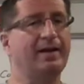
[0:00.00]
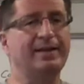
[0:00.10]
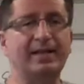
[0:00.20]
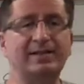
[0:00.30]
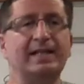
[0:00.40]

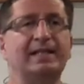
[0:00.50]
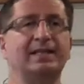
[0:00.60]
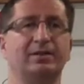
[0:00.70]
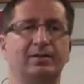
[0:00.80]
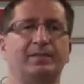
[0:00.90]
That's
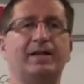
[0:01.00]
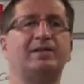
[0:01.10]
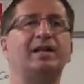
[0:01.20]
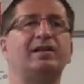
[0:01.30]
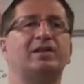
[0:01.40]
easier. That's
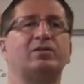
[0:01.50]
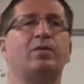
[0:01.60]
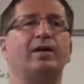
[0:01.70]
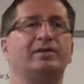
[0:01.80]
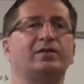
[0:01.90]
the easiest
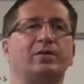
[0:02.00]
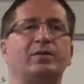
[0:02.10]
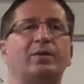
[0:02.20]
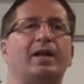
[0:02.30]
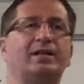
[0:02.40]
ones. Those are the
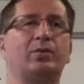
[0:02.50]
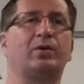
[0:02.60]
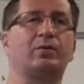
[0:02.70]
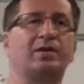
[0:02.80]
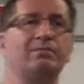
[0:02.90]
ones we like to work with the